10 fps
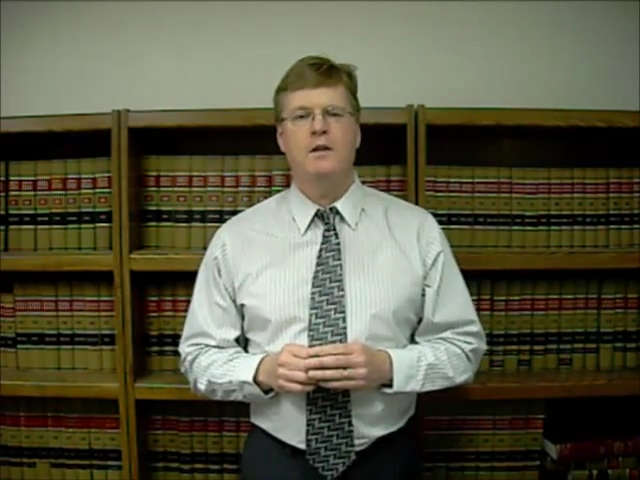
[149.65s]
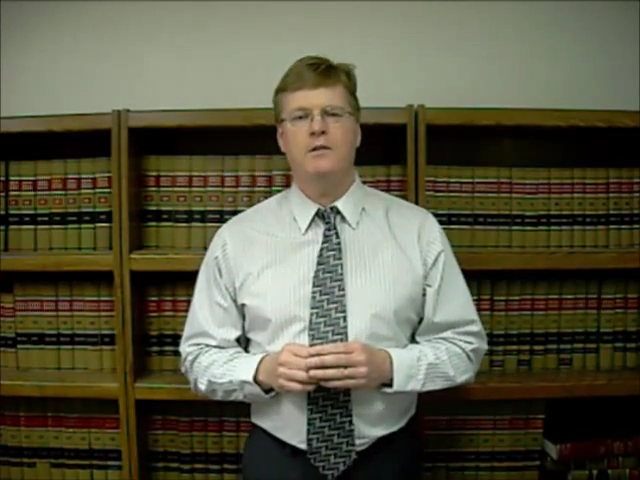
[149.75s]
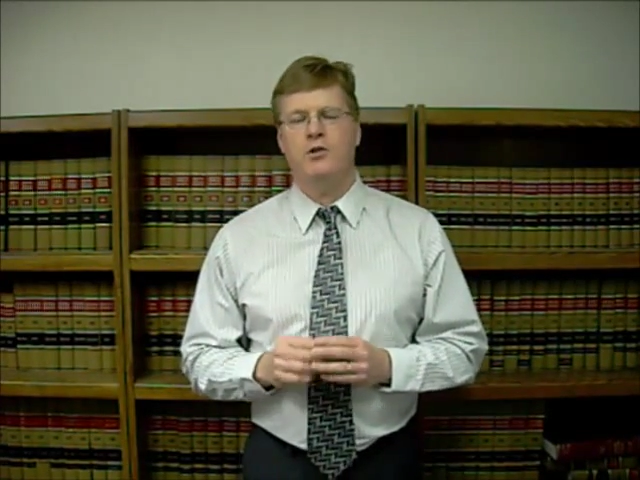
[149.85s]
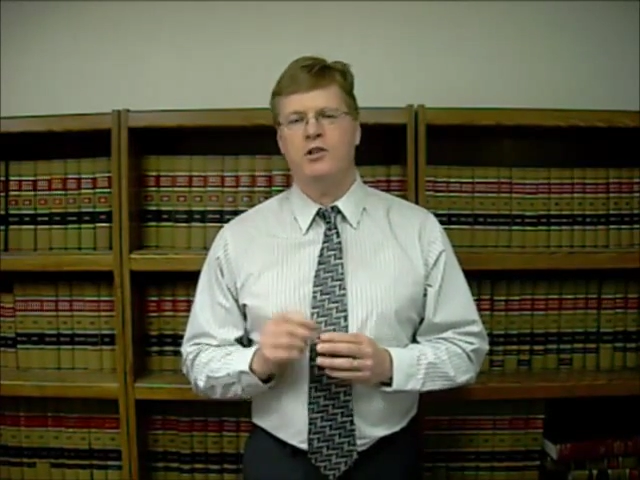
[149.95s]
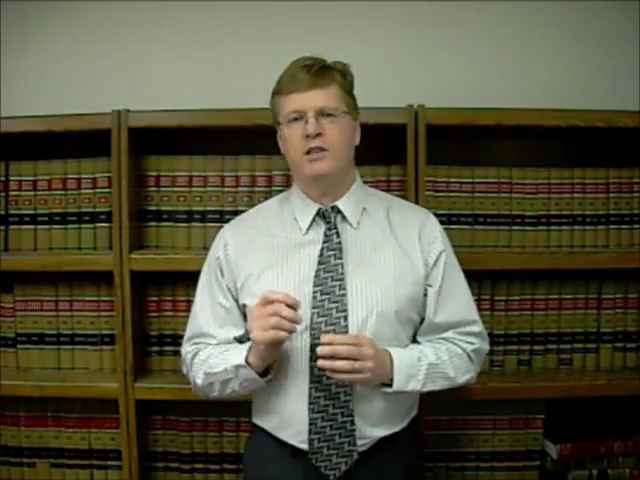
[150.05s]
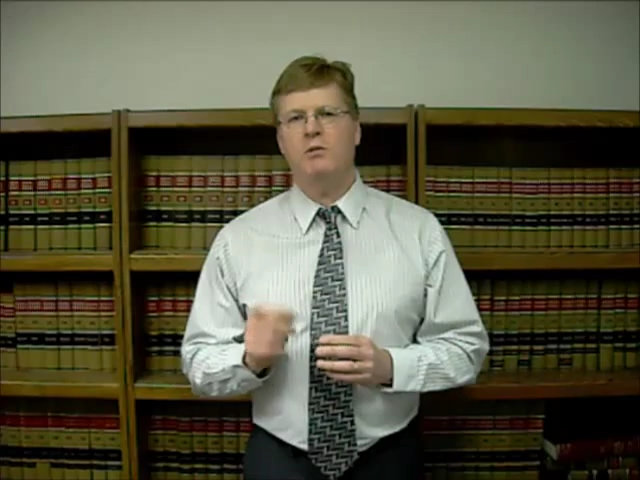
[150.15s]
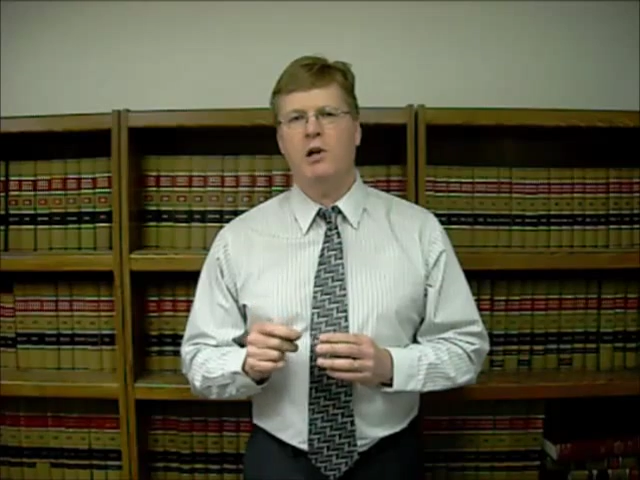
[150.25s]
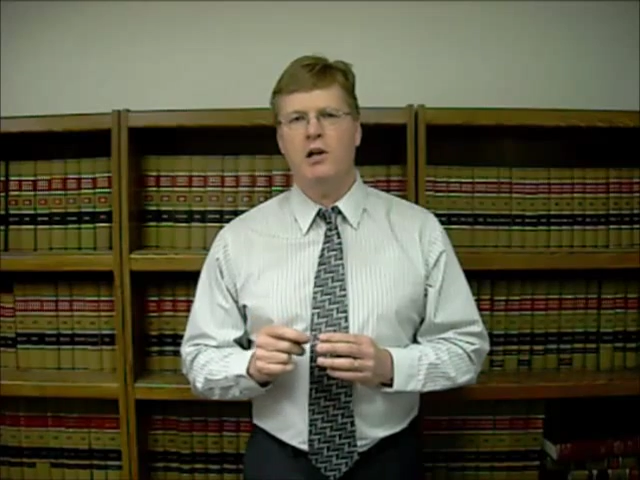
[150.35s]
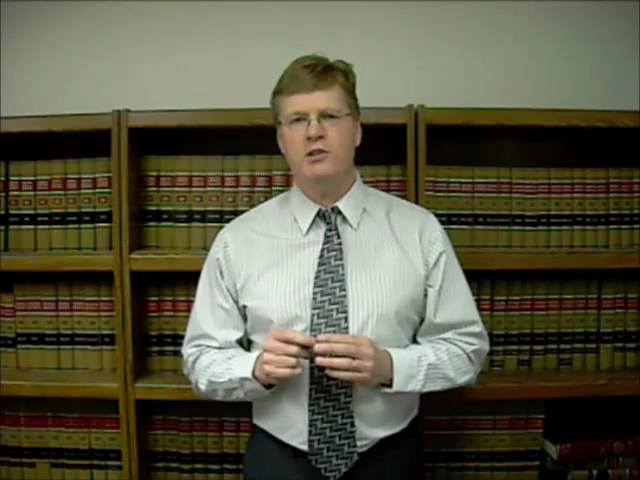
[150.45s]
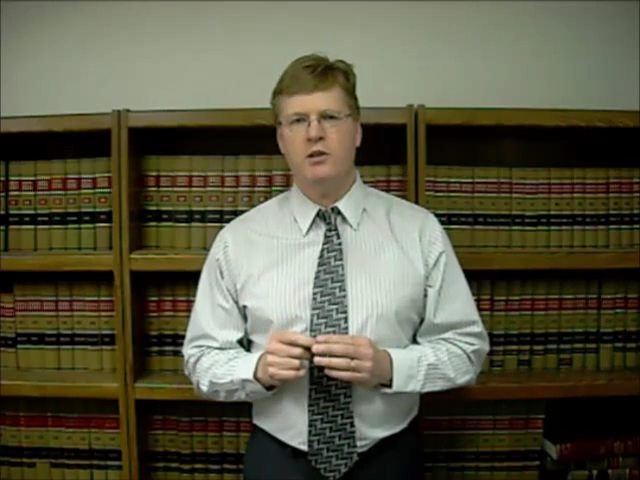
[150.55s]
The trustee will
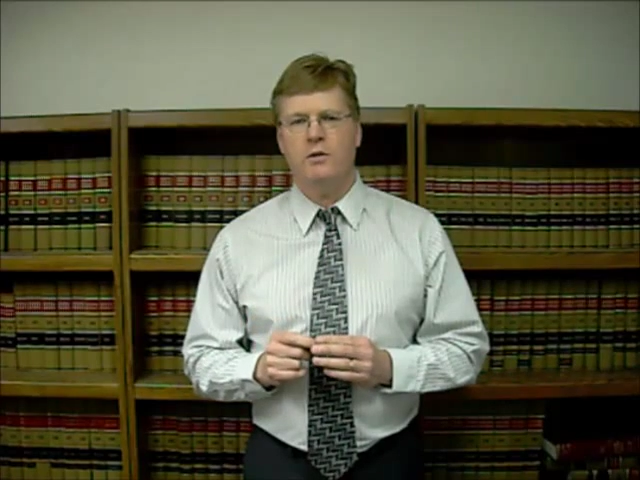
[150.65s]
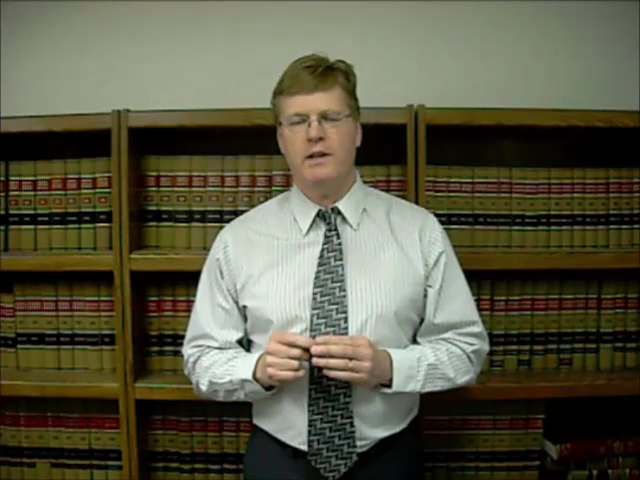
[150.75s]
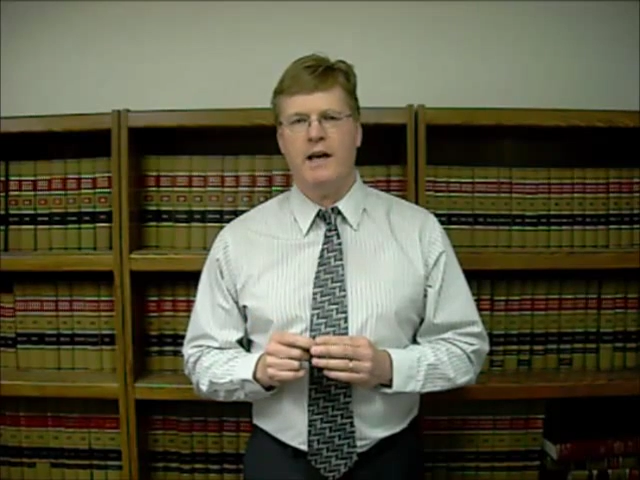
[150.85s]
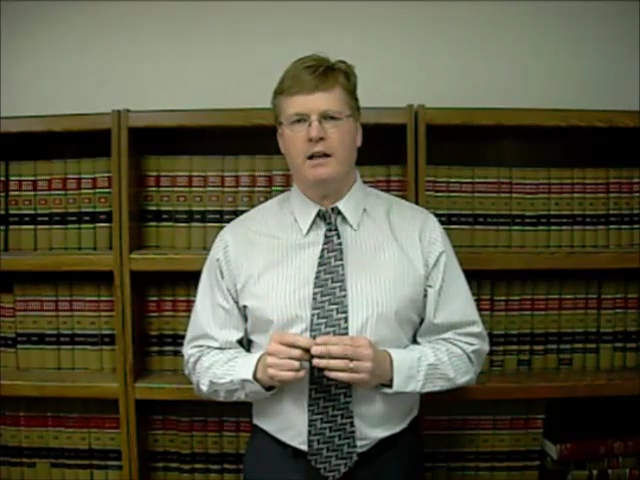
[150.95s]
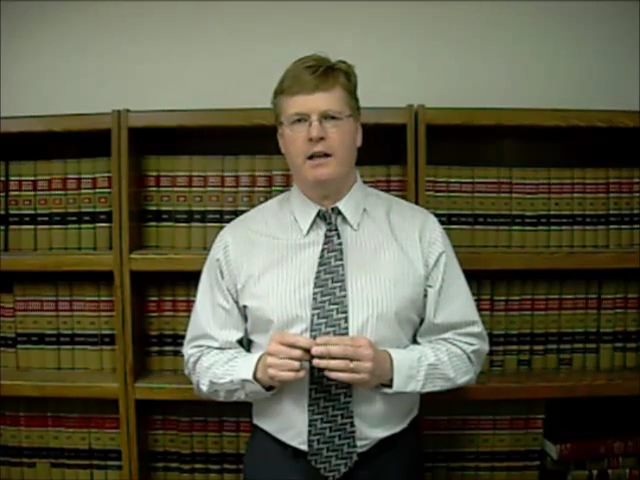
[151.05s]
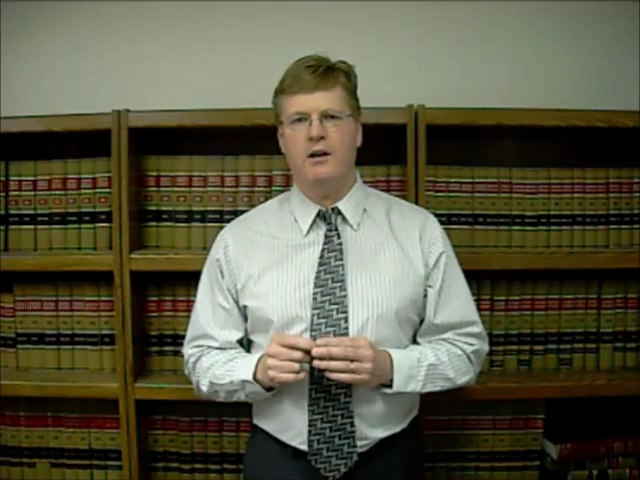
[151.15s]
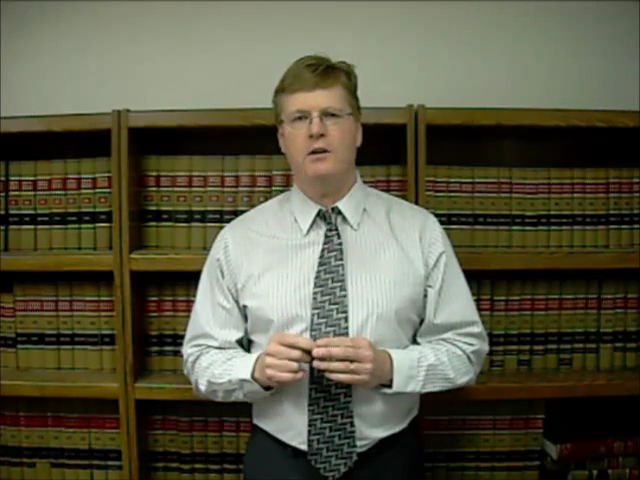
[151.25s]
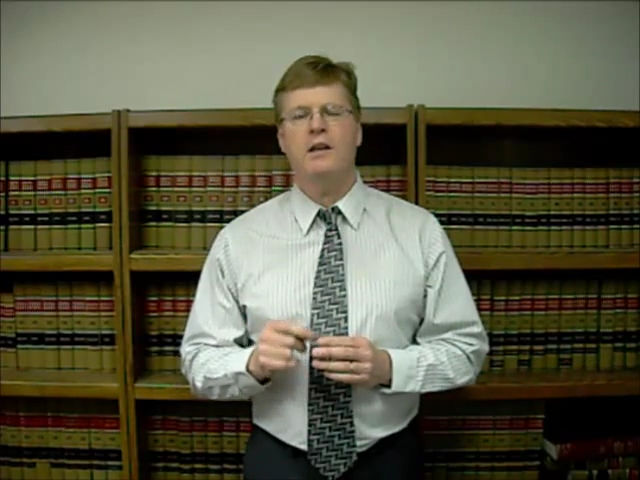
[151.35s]
also, in that letter,